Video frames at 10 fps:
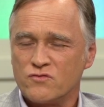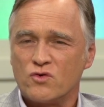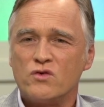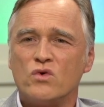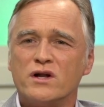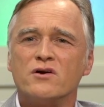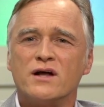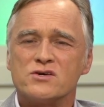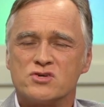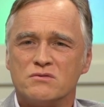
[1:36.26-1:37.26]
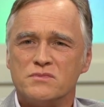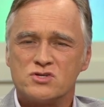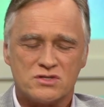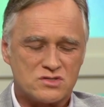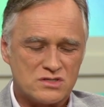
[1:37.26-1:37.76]
41 international
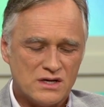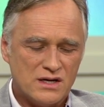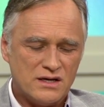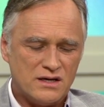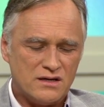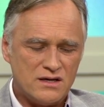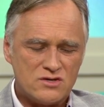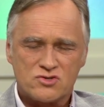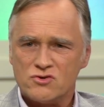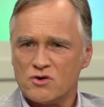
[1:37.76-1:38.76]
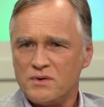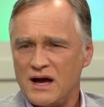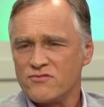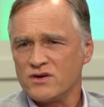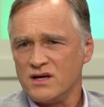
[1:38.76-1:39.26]
missions in Eastern Europe,
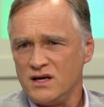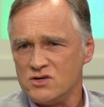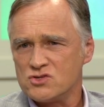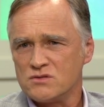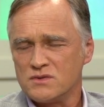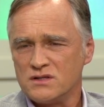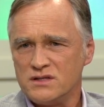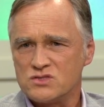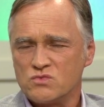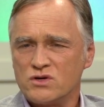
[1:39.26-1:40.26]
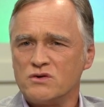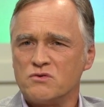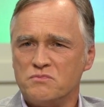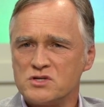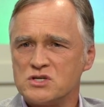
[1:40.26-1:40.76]
Africa, Asia, the Middle East, working
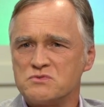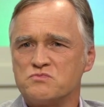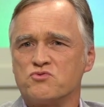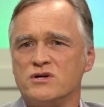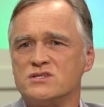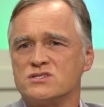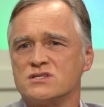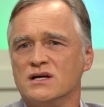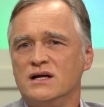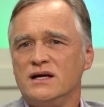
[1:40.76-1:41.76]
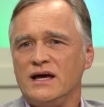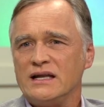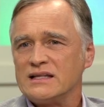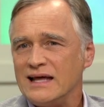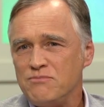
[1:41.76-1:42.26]
with bishops, priests,
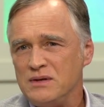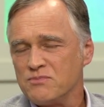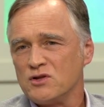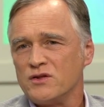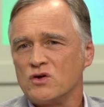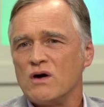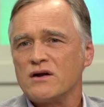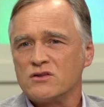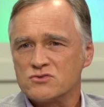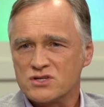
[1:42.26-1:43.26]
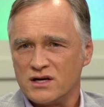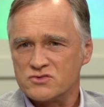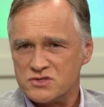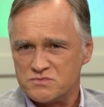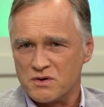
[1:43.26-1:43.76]
and lay people on the ground in those
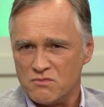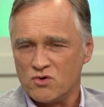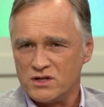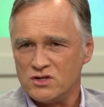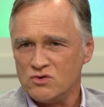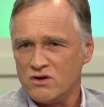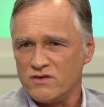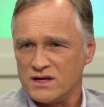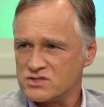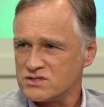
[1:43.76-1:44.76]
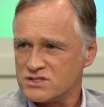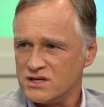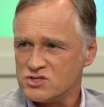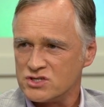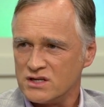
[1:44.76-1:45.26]
countries promoting the new
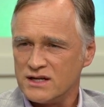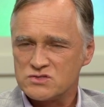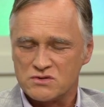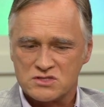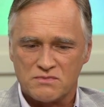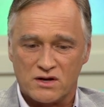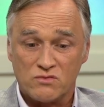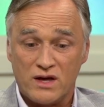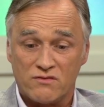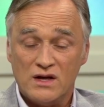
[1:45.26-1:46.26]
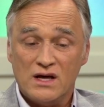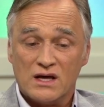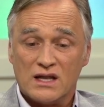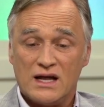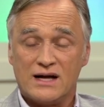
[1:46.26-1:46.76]
evangelization. And that's what it's about. And we have
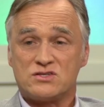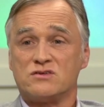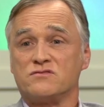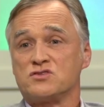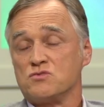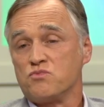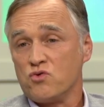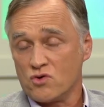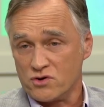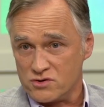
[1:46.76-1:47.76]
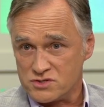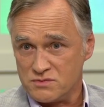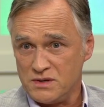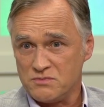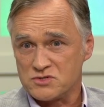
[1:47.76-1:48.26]
lots of supporters,
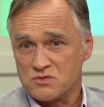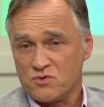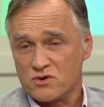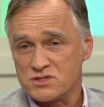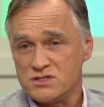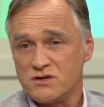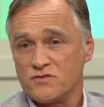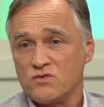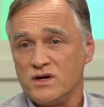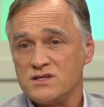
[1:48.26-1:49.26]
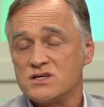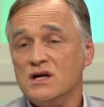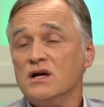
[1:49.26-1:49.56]
and people support us in different ways.